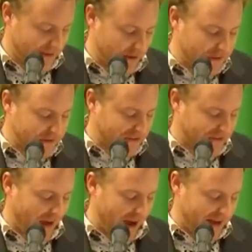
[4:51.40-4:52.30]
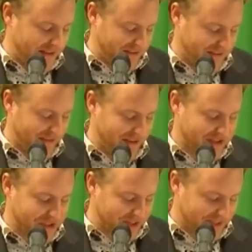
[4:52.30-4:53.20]
Their innocent eyes and
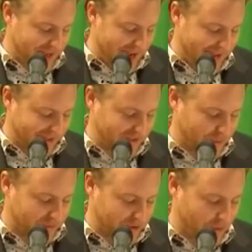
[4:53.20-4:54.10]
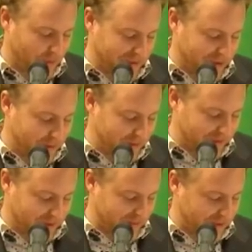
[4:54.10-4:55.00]
their shaky hands when recalling
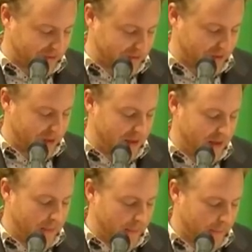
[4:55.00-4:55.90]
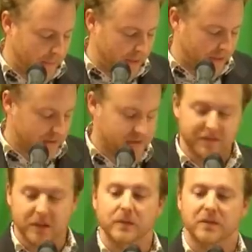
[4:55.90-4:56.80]
horrific events make it
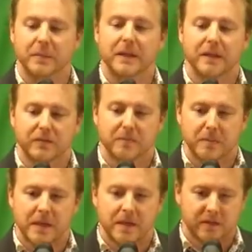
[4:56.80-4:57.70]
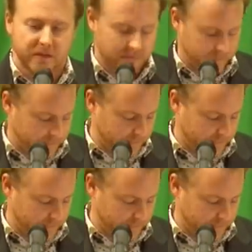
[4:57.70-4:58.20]
difficult to believe in peace.